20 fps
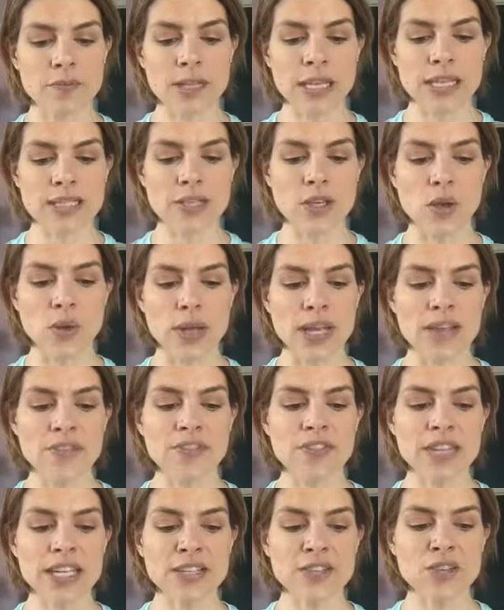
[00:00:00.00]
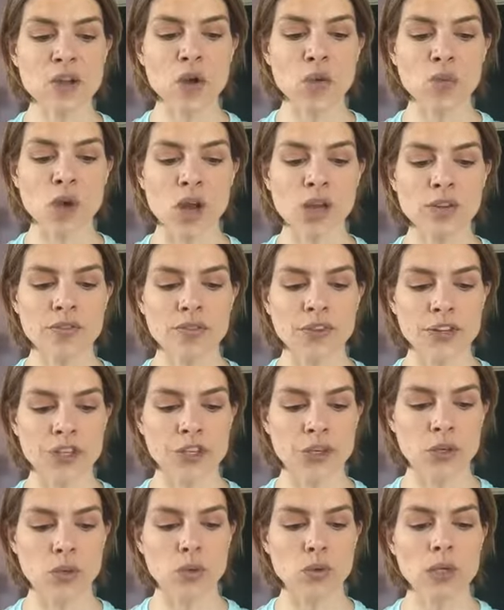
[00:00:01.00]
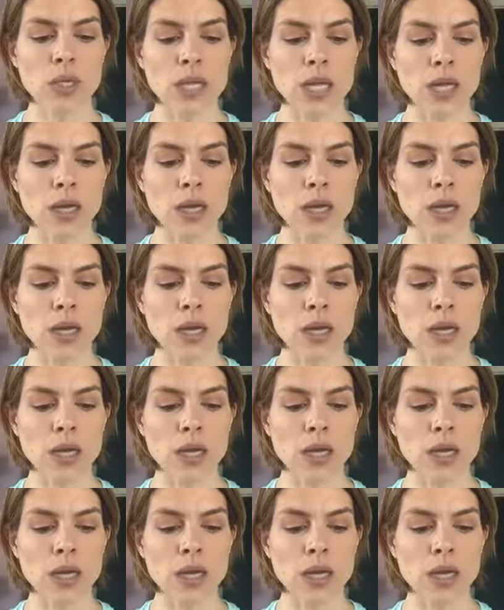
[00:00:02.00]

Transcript: So if things go wrong for you,